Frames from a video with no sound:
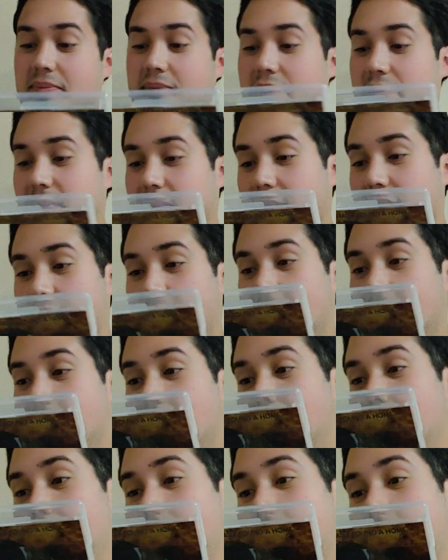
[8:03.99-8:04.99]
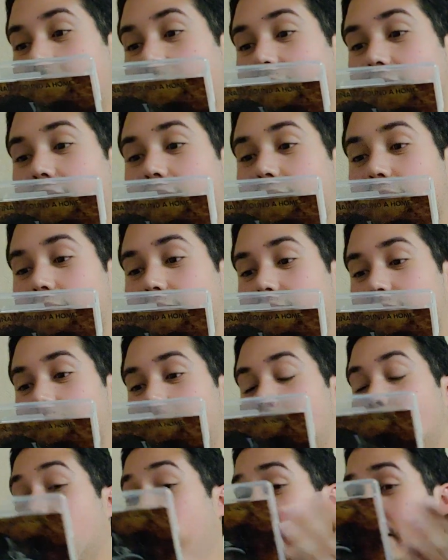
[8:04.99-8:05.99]
And we got the movie
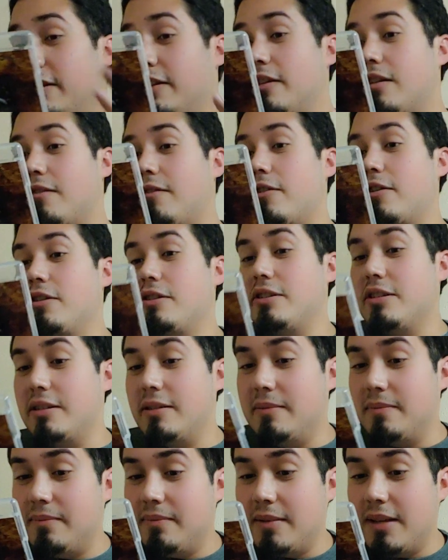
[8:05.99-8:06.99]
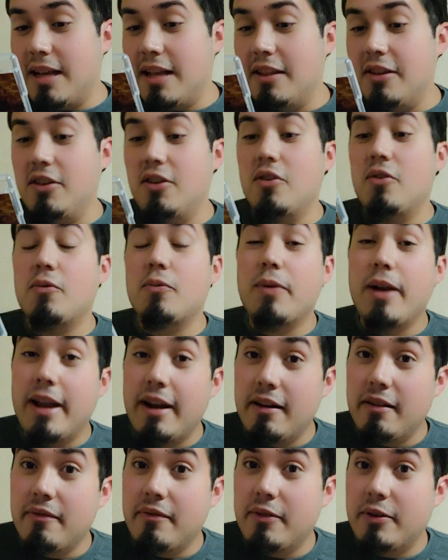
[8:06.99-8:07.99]
theater version and the unrated
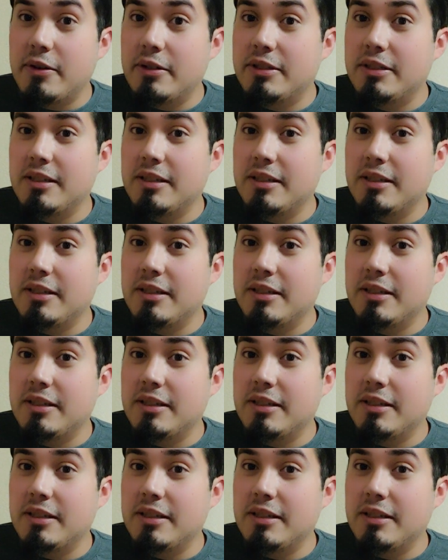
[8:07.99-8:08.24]
version.